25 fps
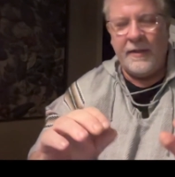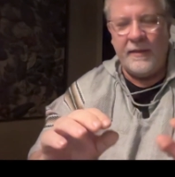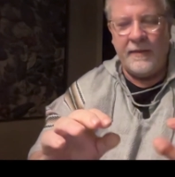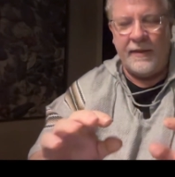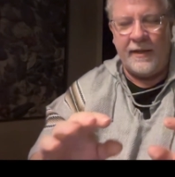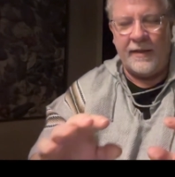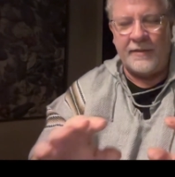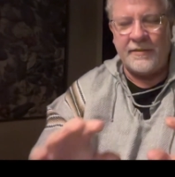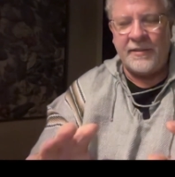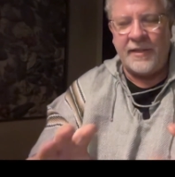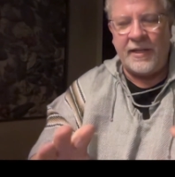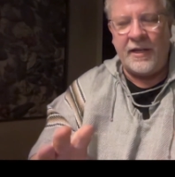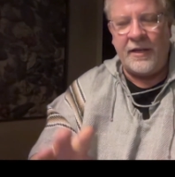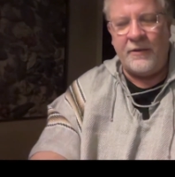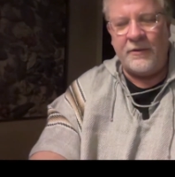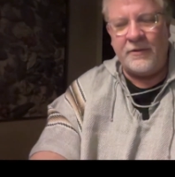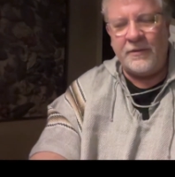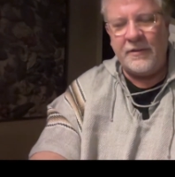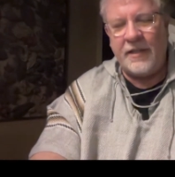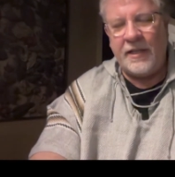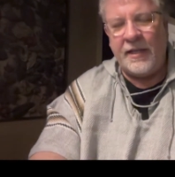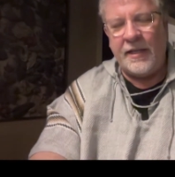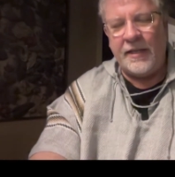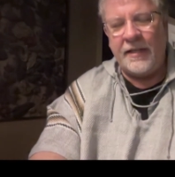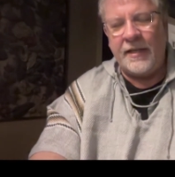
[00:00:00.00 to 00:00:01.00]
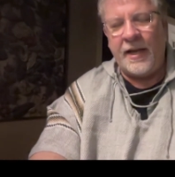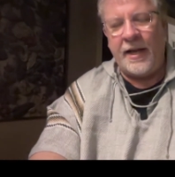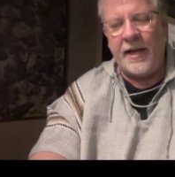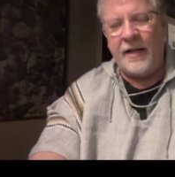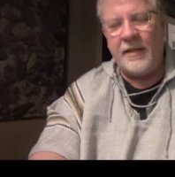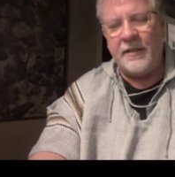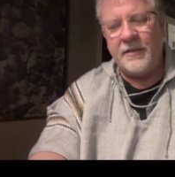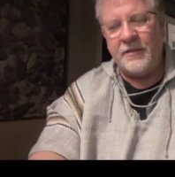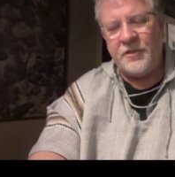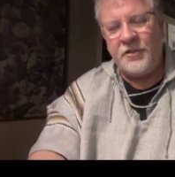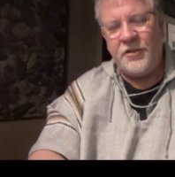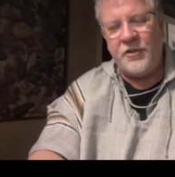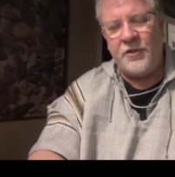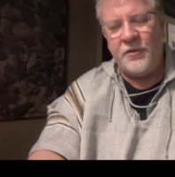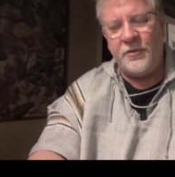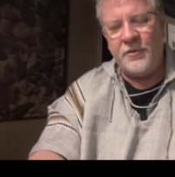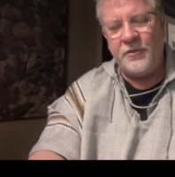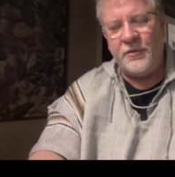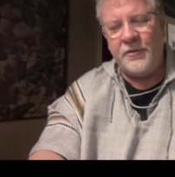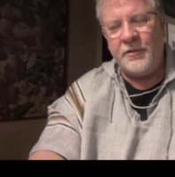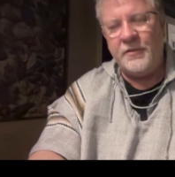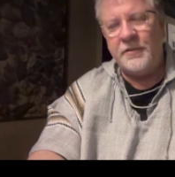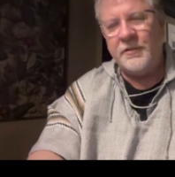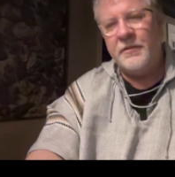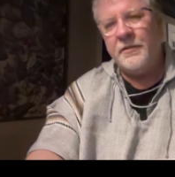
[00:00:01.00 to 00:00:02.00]
That's how I got
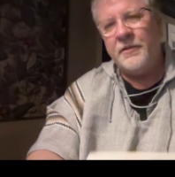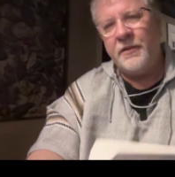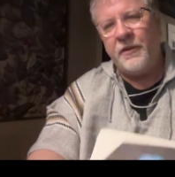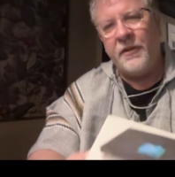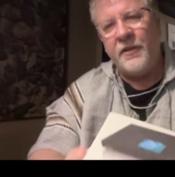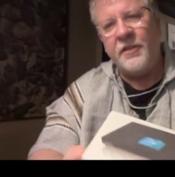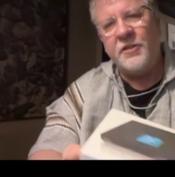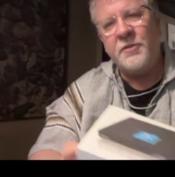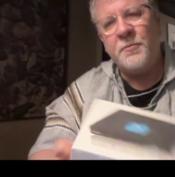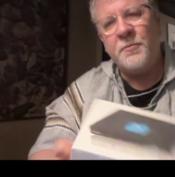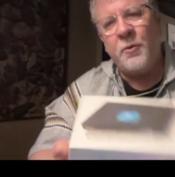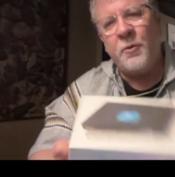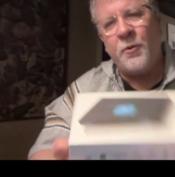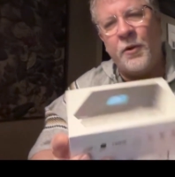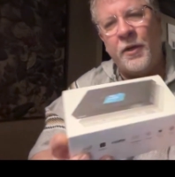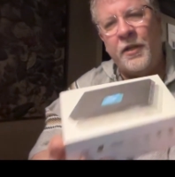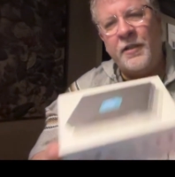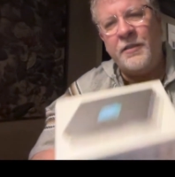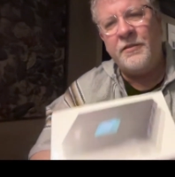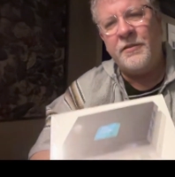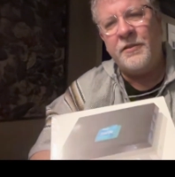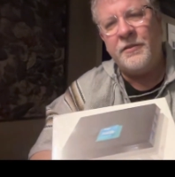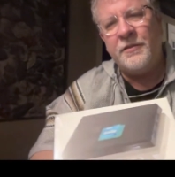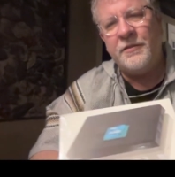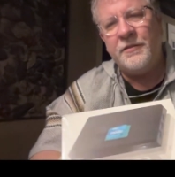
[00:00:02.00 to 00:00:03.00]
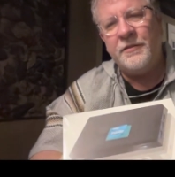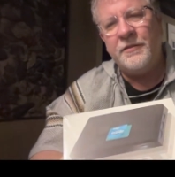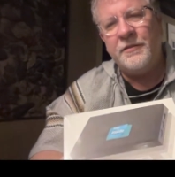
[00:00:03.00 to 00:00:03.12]
to this point,